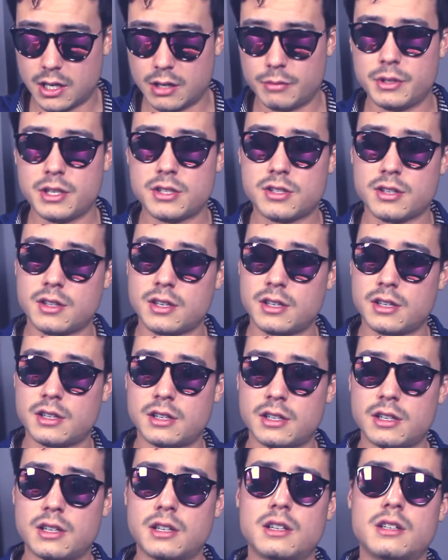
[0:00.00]
These are
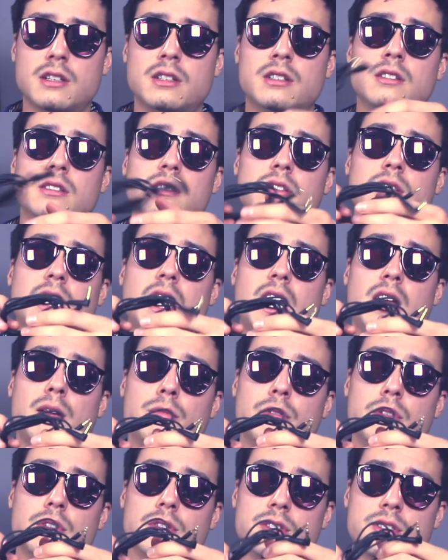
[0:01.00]
the
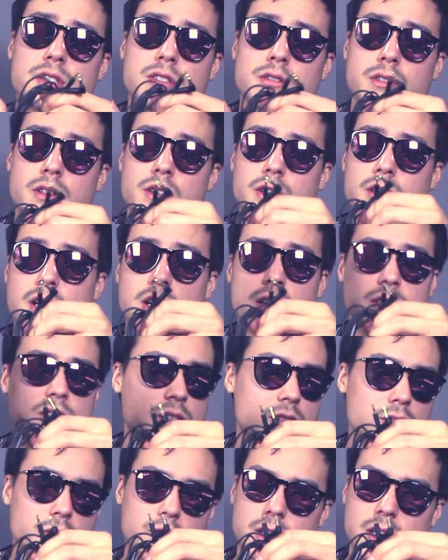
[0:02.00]
cables, or the
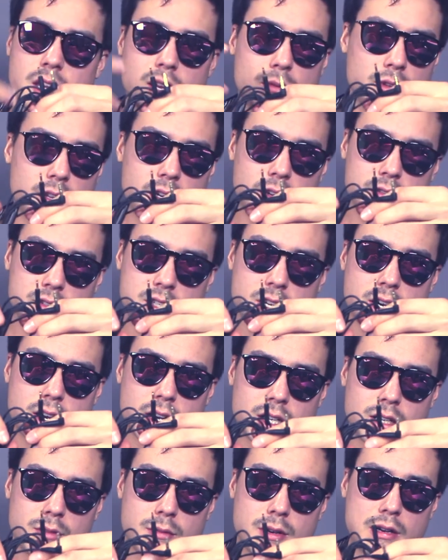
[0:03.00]
auxiliary cable that I was
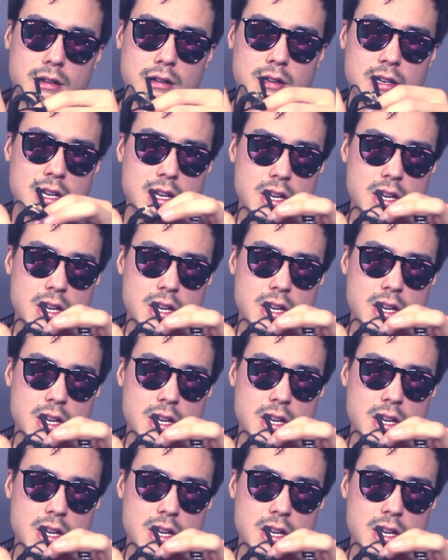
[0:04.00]
talking about.